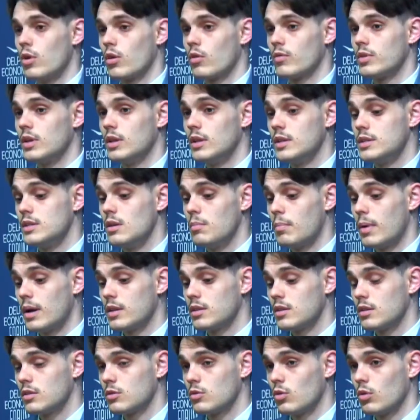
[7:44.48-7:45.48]
least
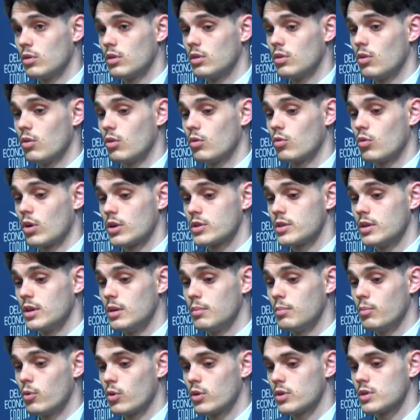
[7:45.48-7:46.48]
dependent on Russian
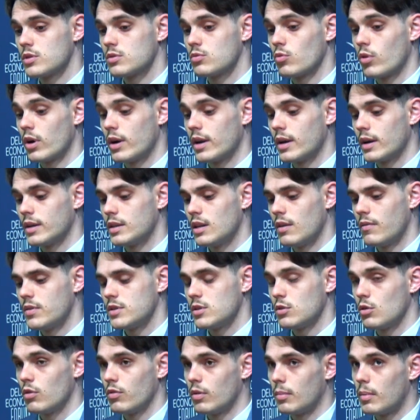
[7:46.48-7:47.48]
imports, running a deficit
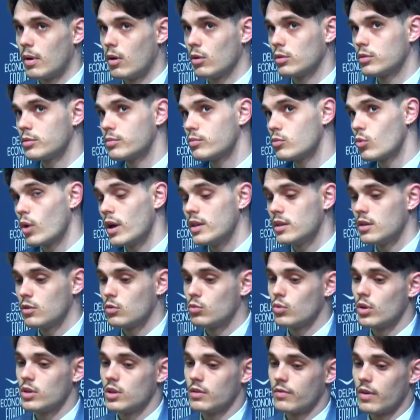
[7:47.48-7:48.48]
of about 20 to
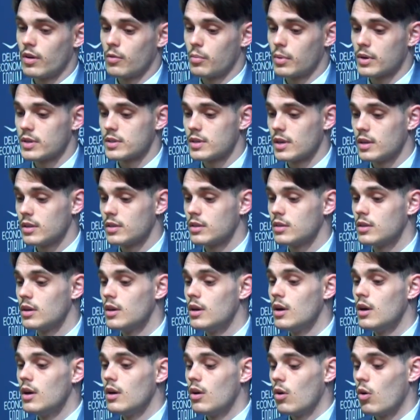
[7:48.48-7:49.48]
25%
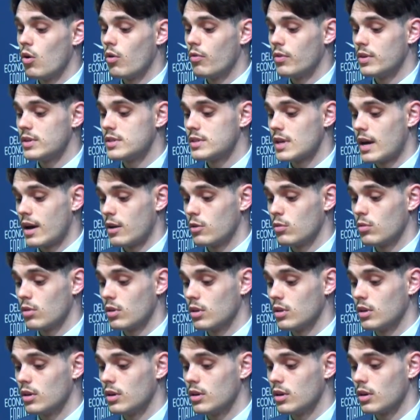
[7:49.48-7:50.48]
of its
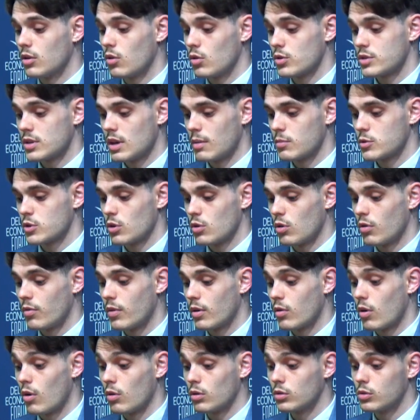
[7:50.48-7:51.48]
annual consumption of
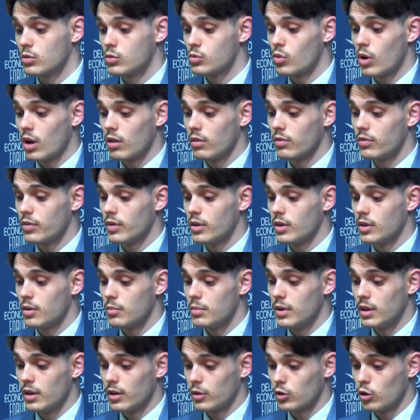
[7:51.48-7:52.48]
around 12
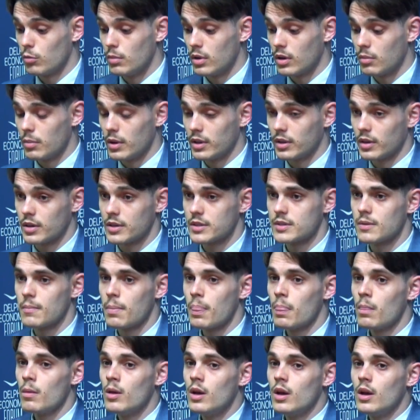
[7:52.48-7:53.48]
billion cubic meters.
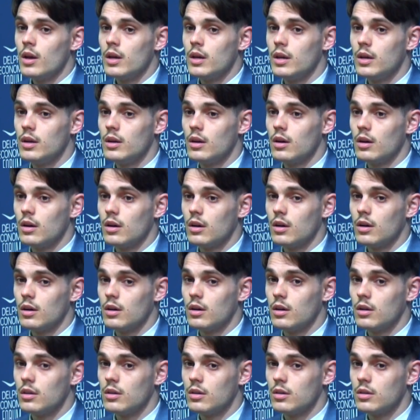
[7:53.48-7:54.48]
In
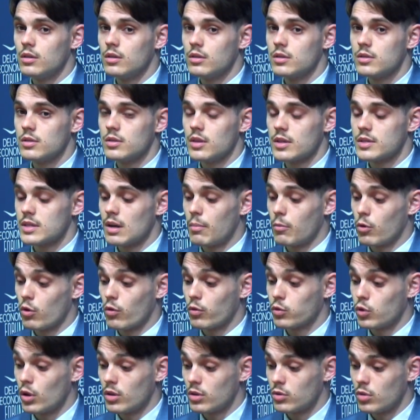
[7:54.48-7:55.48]
the summer of
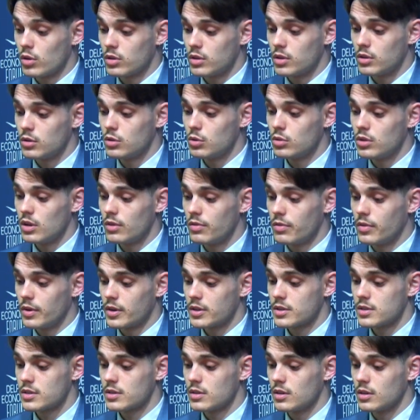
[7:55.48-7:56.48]
2022, the
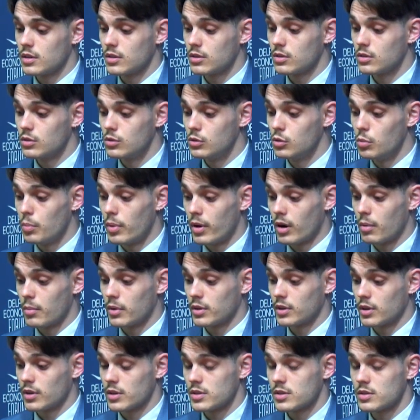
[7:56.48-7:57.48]
first two
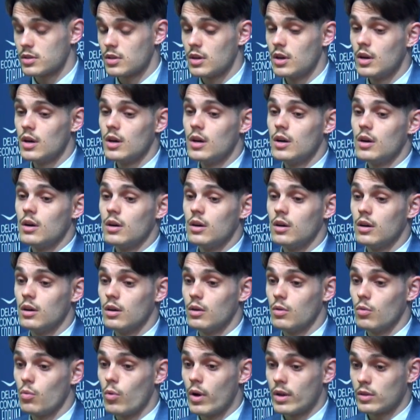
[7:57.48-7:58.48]
parameters
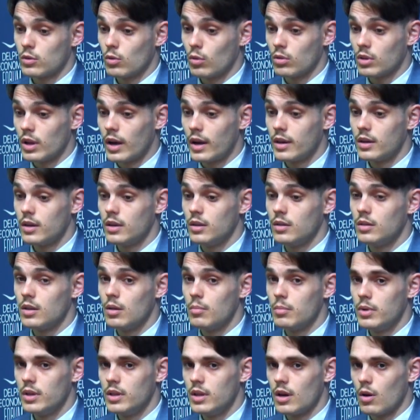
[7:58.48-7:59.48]
went online in the
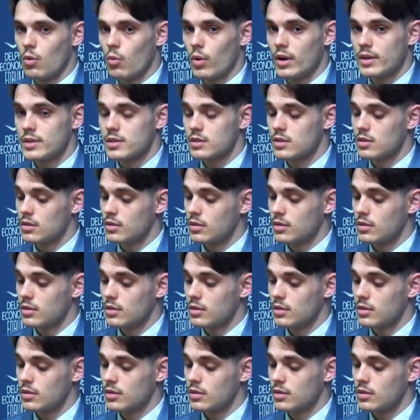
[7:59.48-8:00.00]
Media West